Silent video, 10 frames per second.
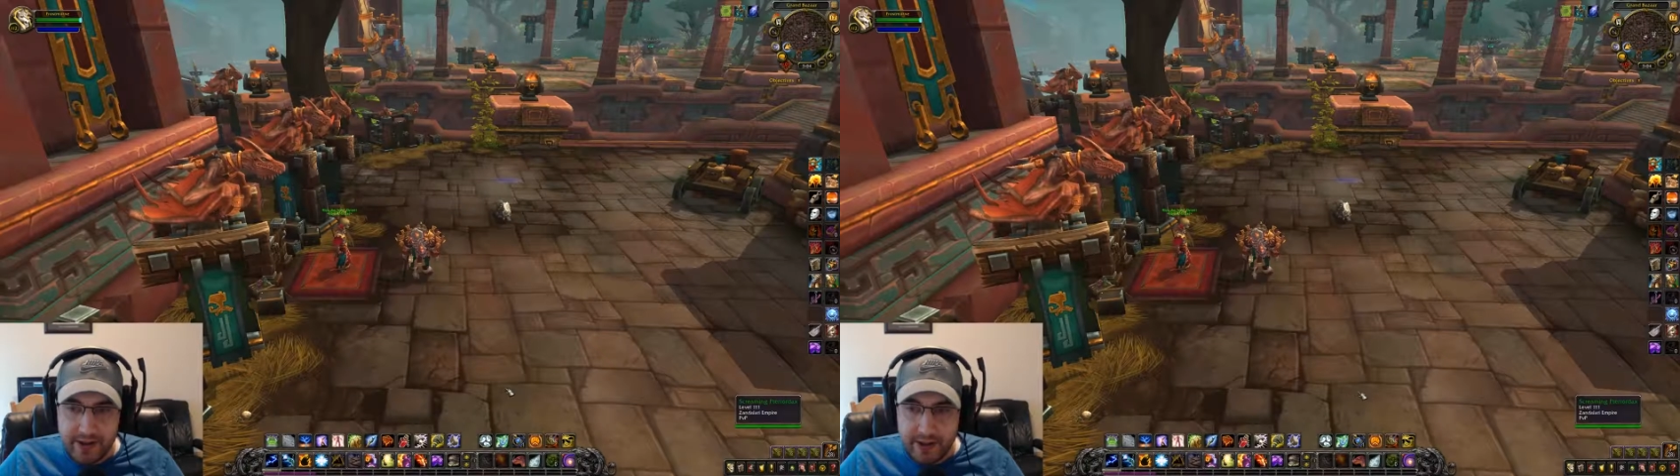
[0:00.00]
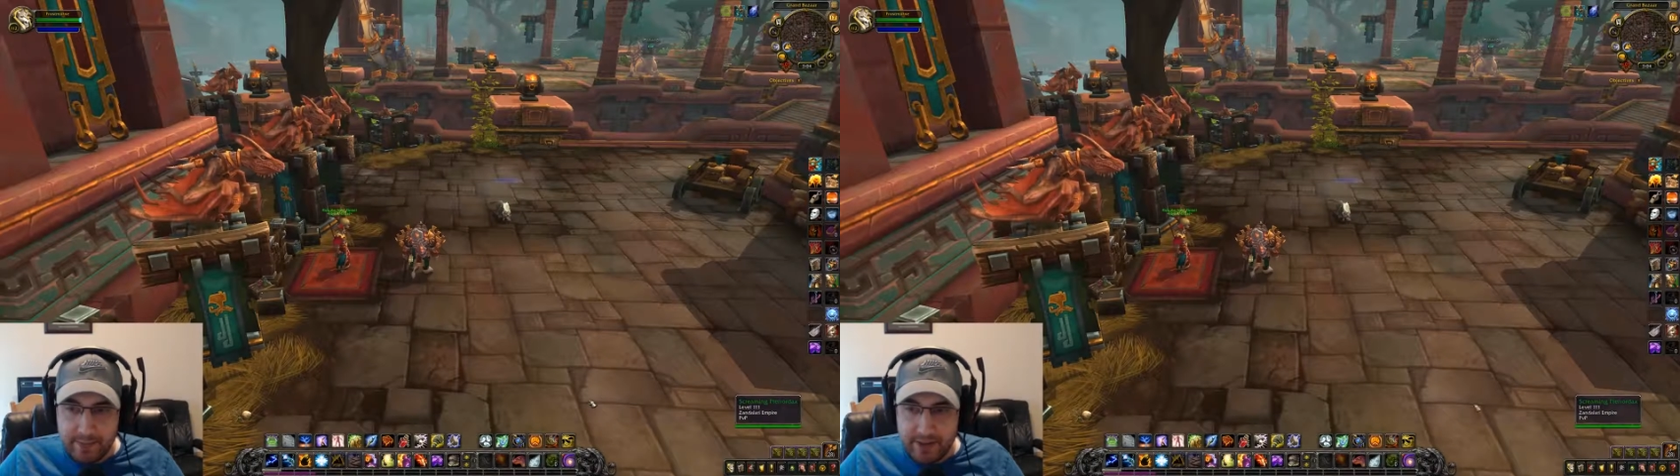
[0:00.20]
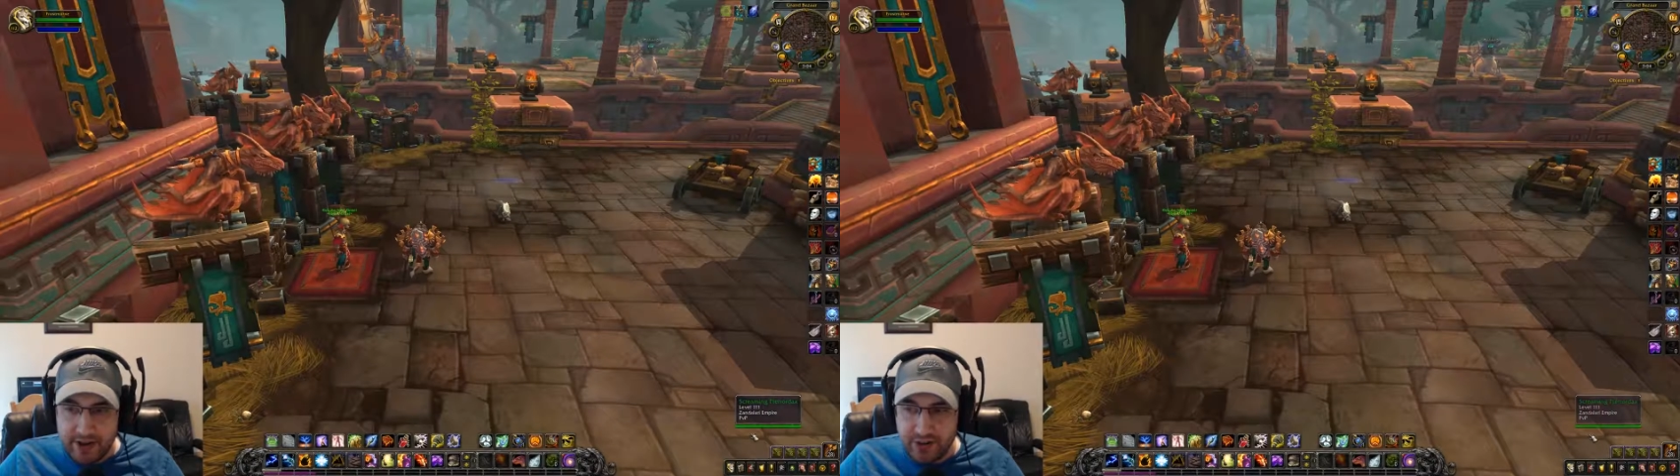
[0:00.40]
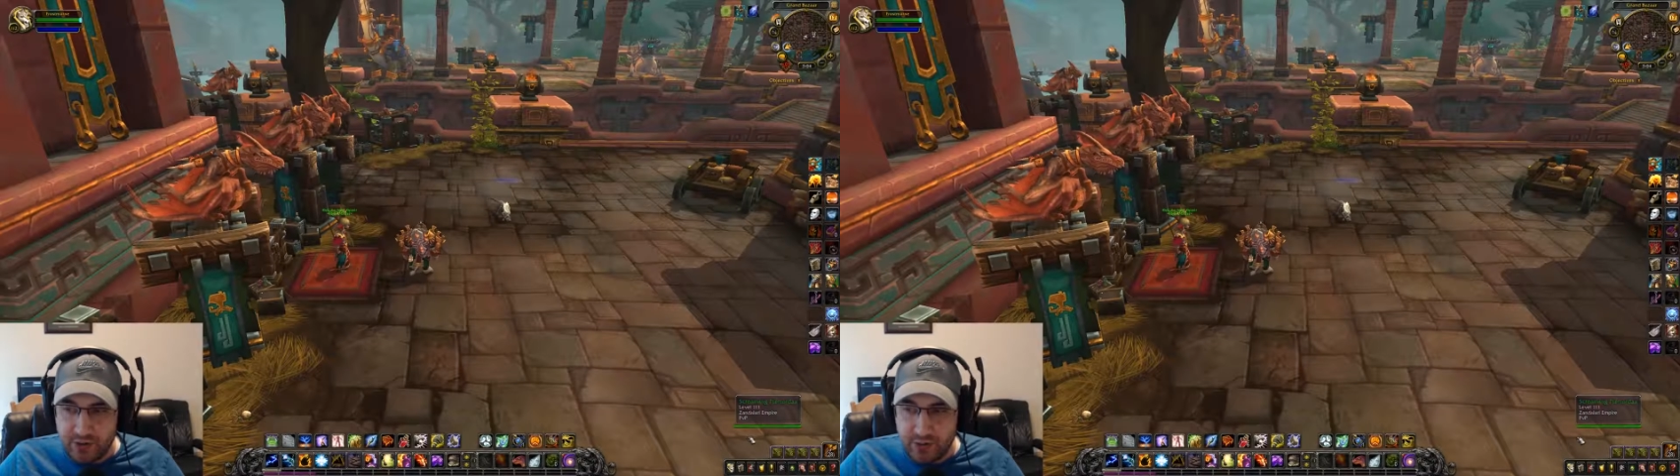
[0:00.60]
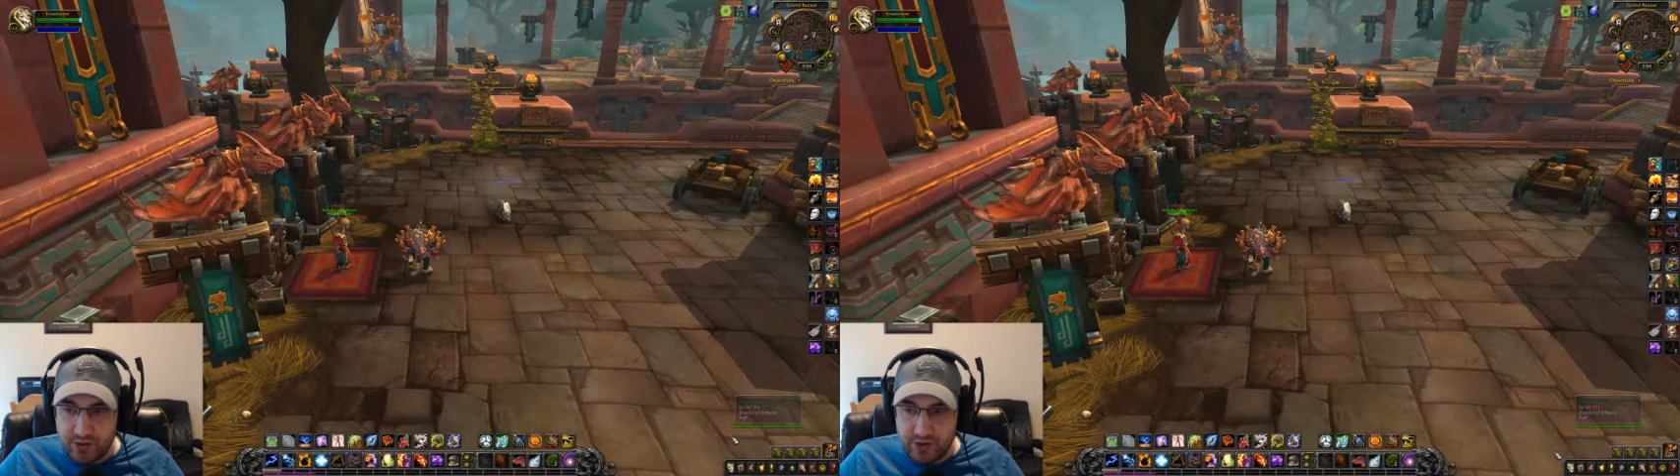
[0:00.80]
But you're
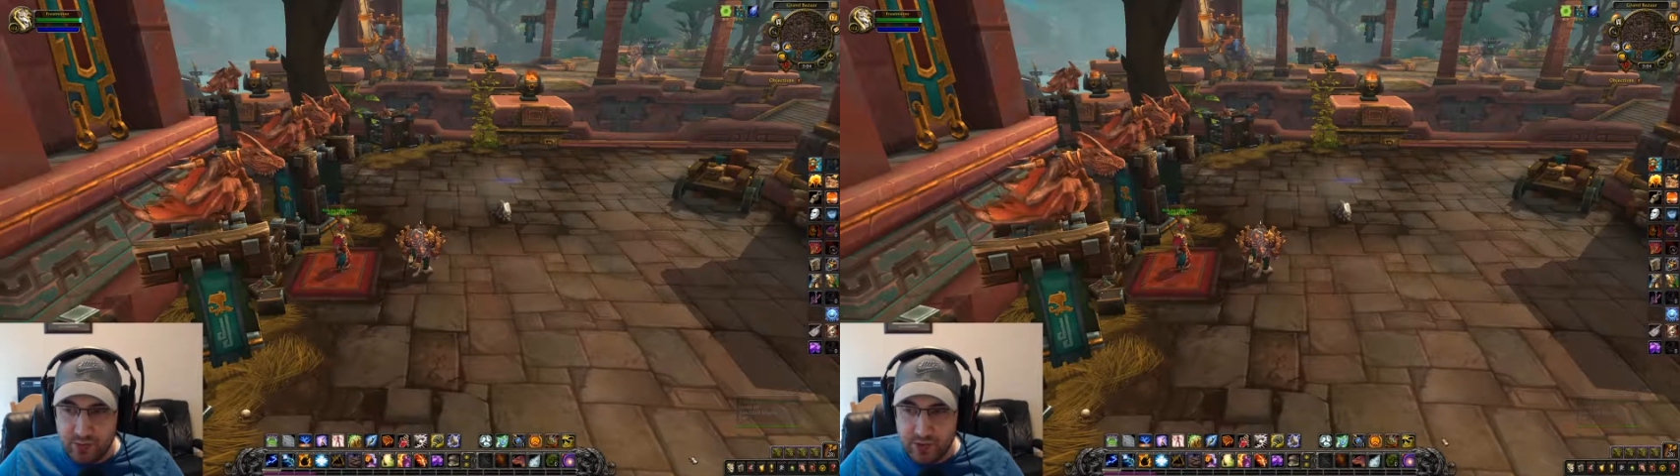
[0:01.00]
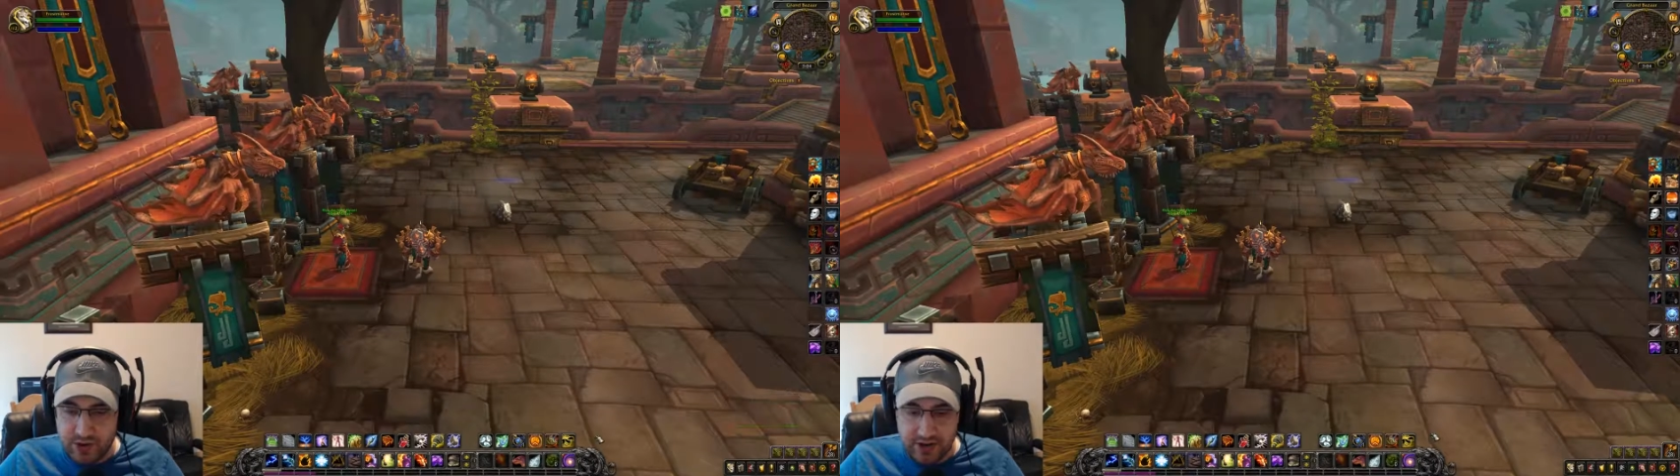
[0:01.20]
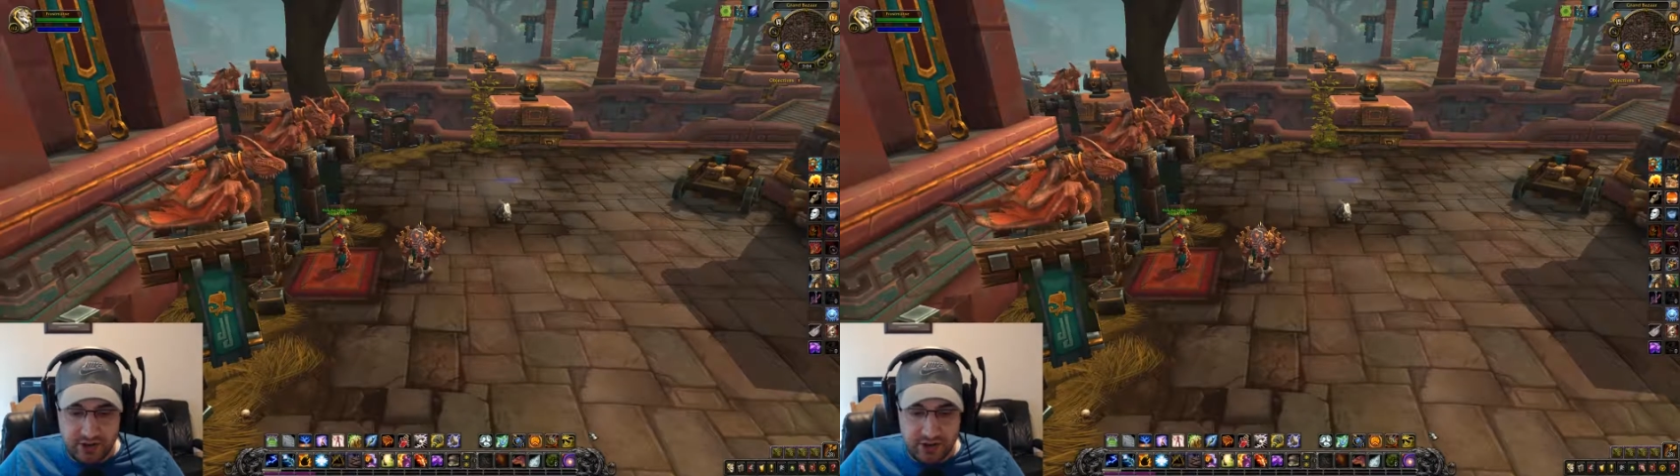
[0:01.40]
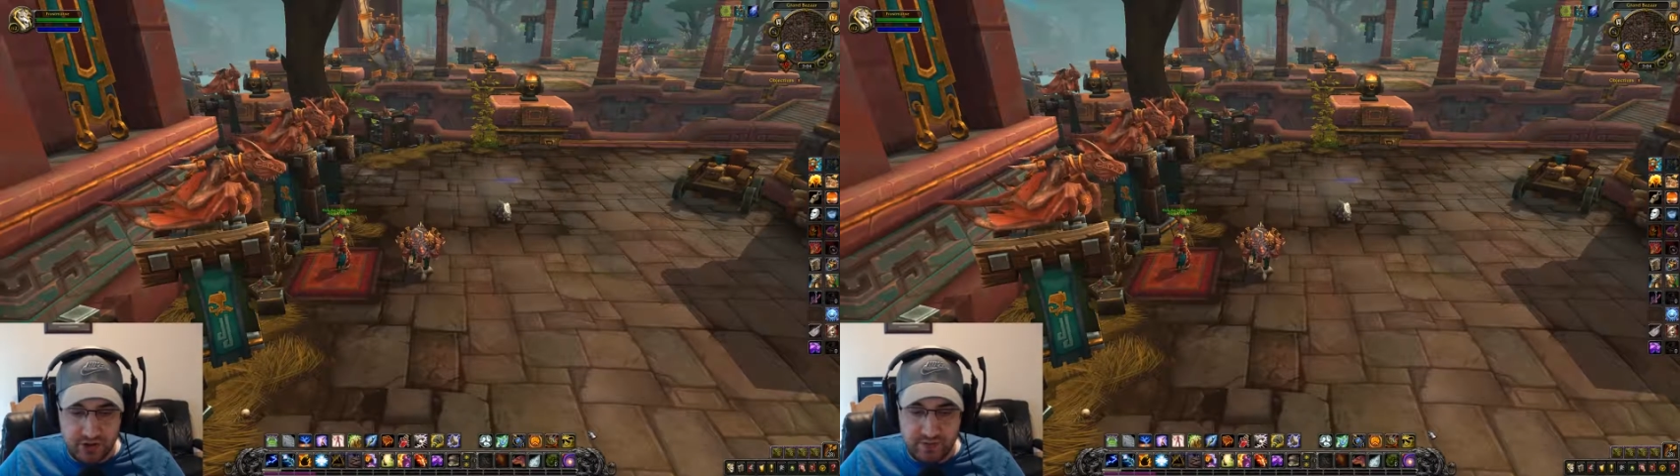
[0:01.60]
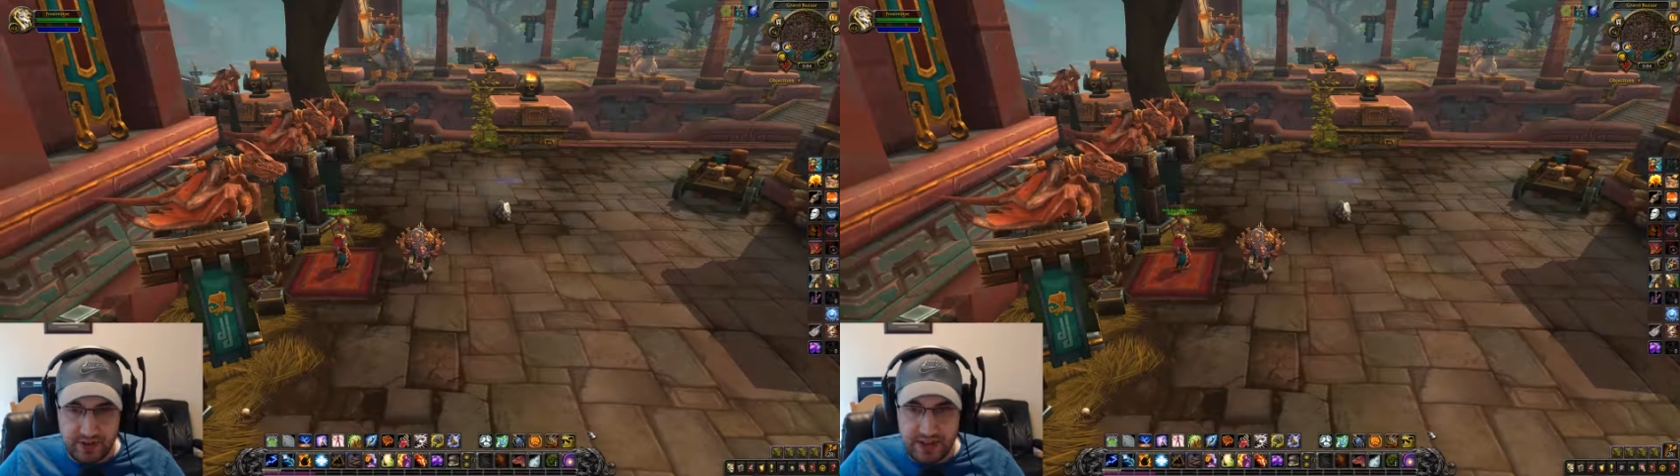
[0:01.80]
going to want to
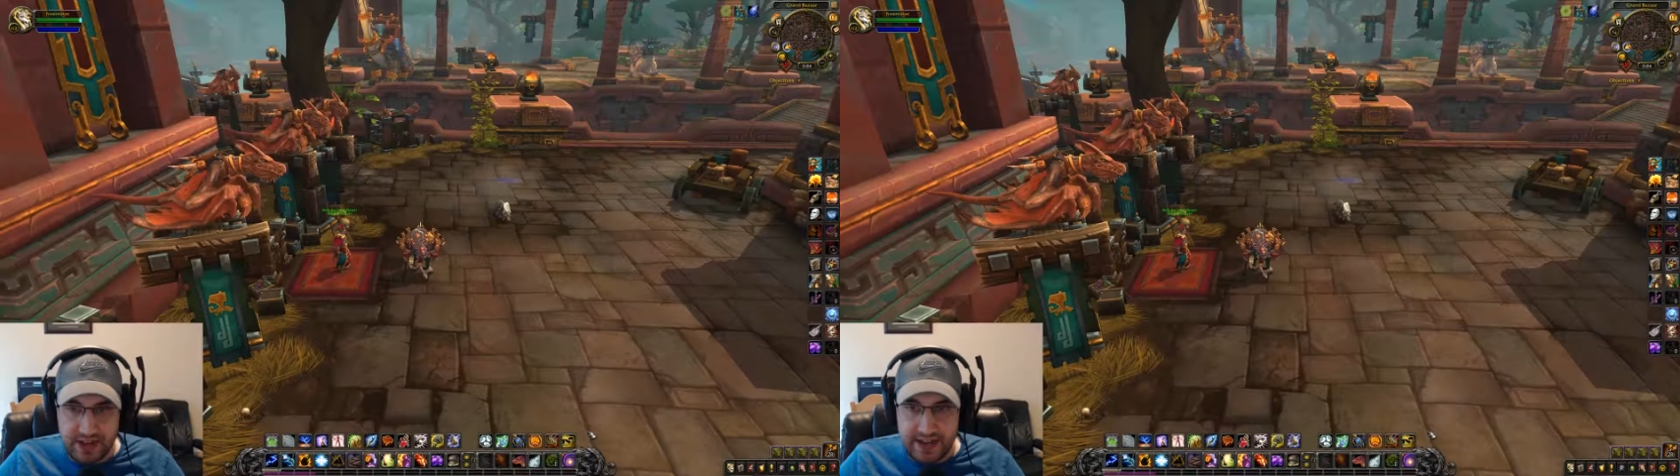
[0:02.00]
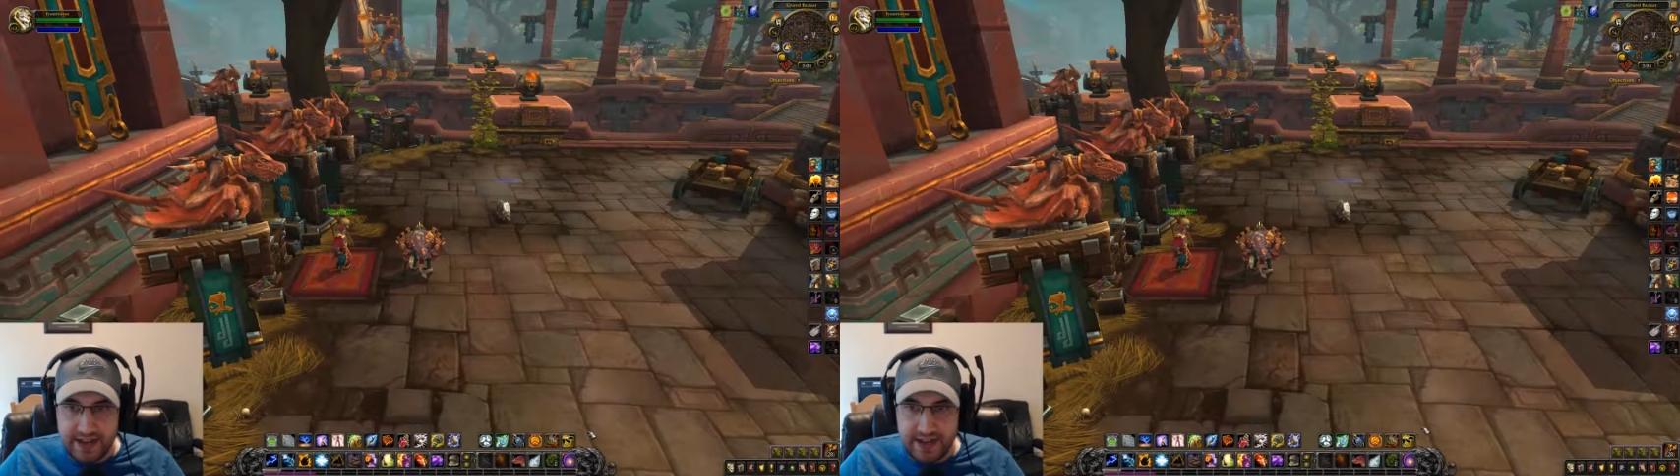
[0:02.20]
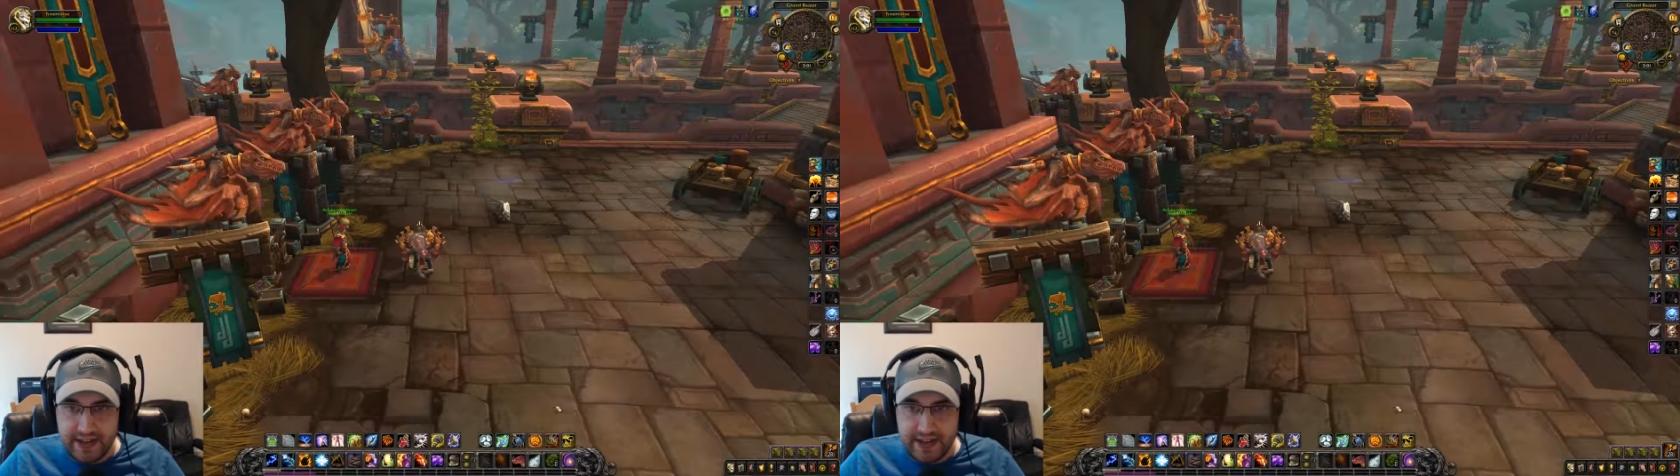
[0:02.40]
fly